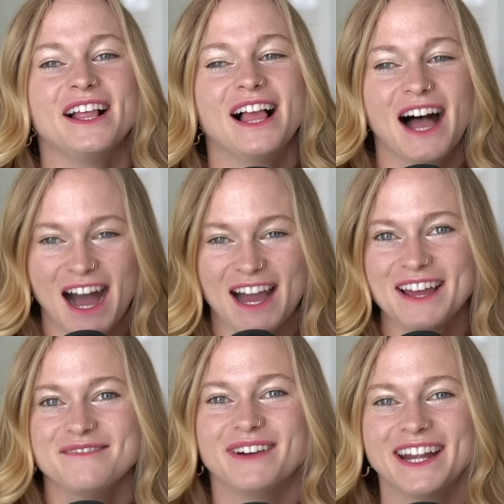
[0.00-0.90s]

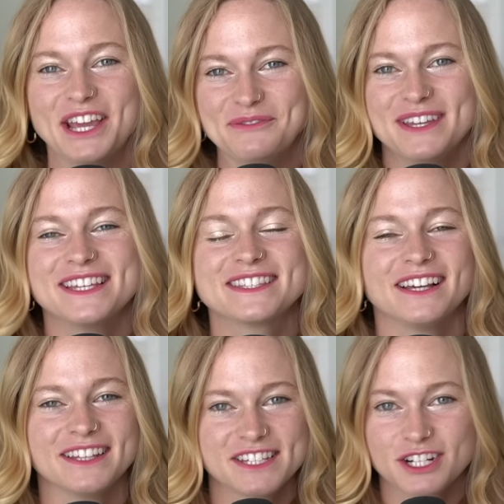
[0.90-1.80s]
Hi, my name is
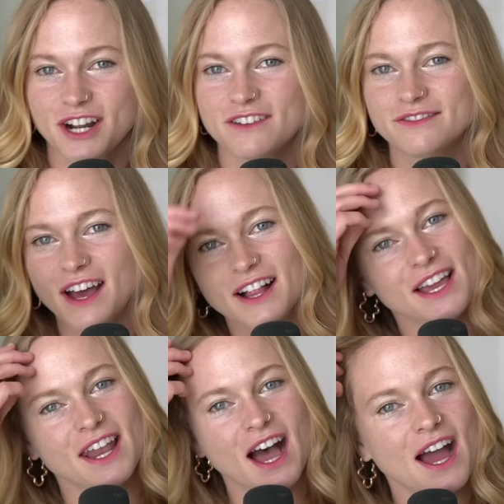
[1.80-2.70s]
Alyssa Grenfell,
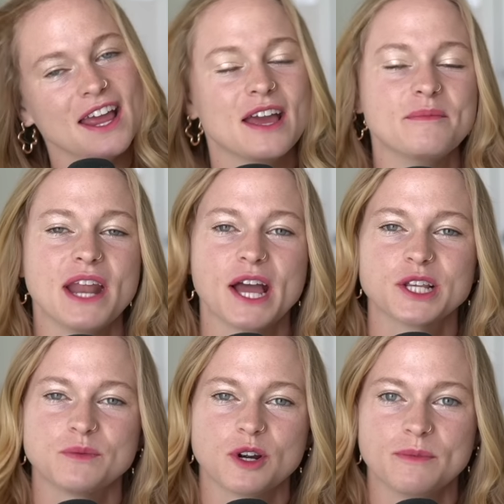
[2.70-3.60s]
and I am an
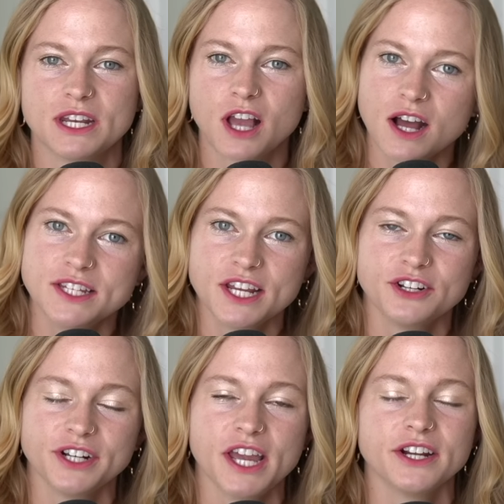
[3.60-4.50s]
ex Mormon content
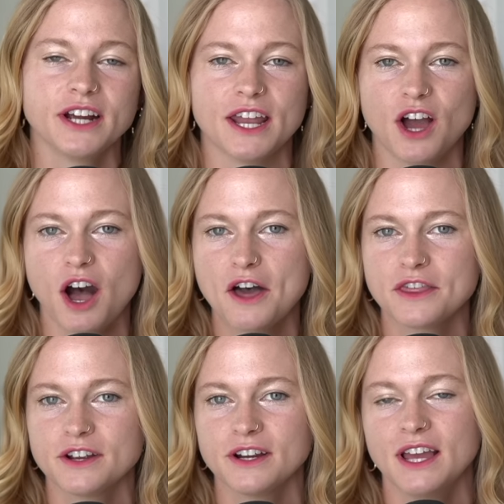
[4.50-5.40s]
creator and
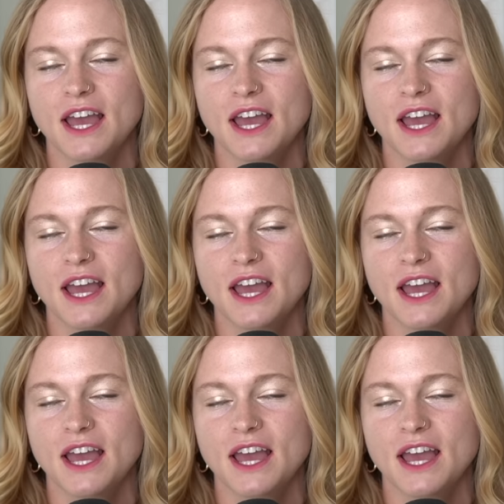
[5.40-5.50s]
author.